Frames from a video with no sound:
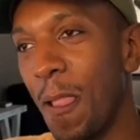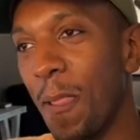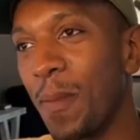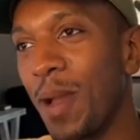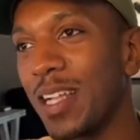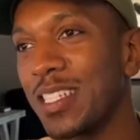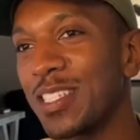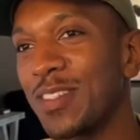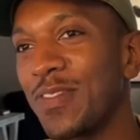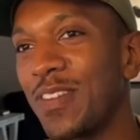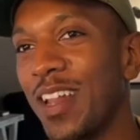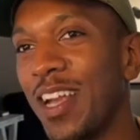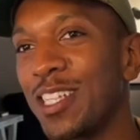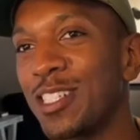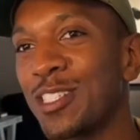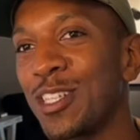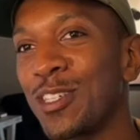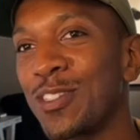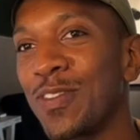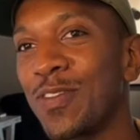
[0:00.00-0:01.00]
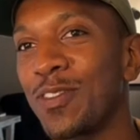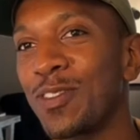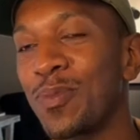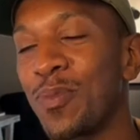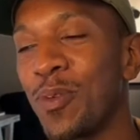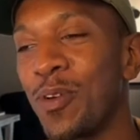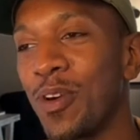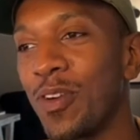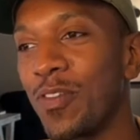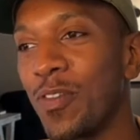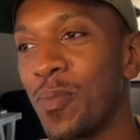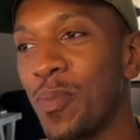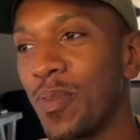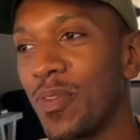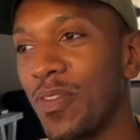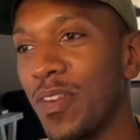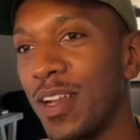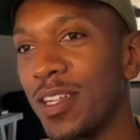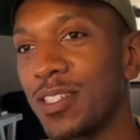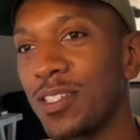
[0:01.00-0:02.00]
But I just feel like Joseph is more of a
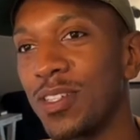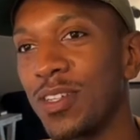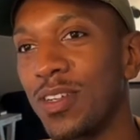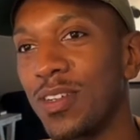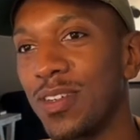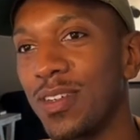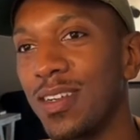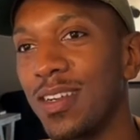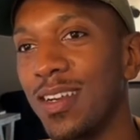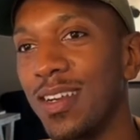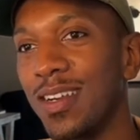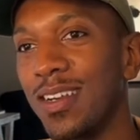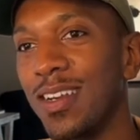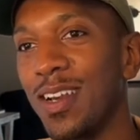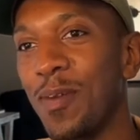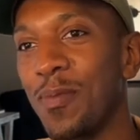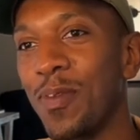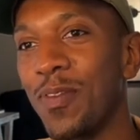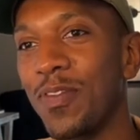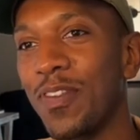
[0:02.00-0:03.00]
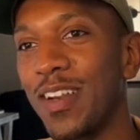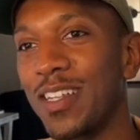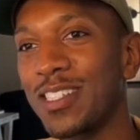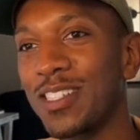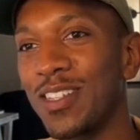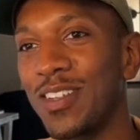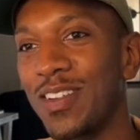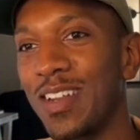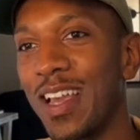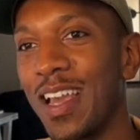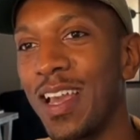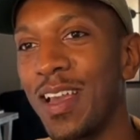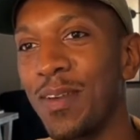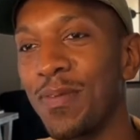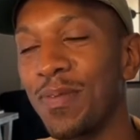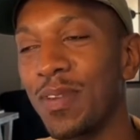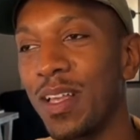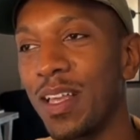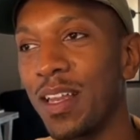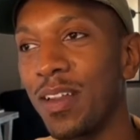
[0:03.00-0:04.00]
professional name.
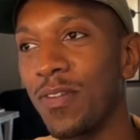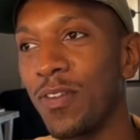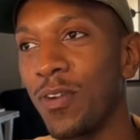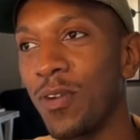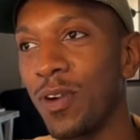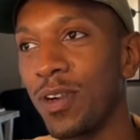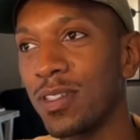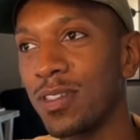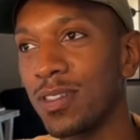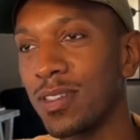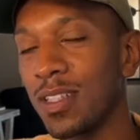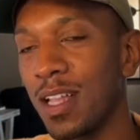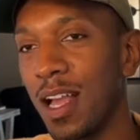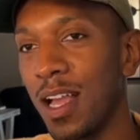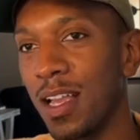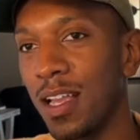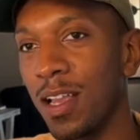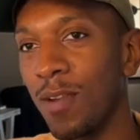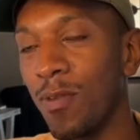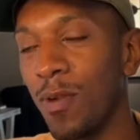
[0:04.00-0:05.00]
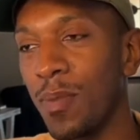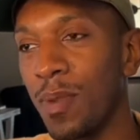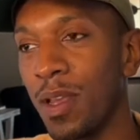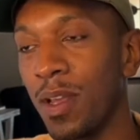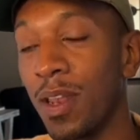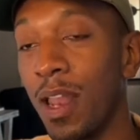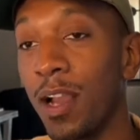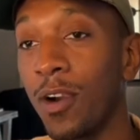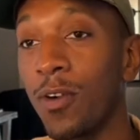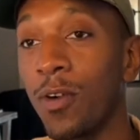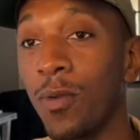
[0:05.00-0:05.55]
And of course, it's like, it would be like on